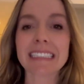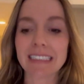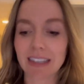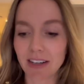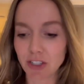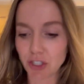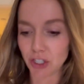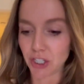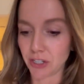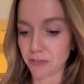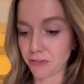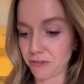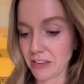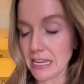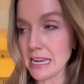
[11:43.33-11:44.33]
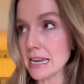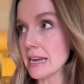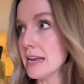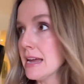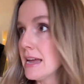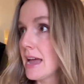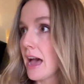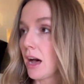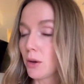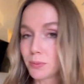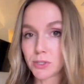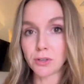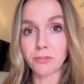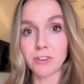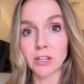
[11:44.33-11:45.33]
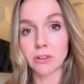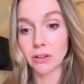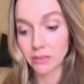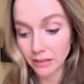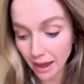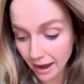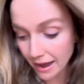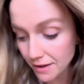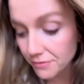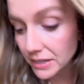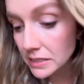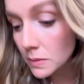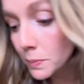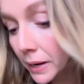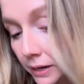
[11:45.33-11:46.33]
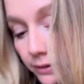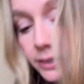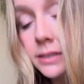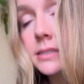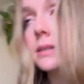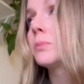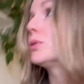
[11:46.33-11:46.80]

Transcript: under your feet helps you feel alive as a parent. I'm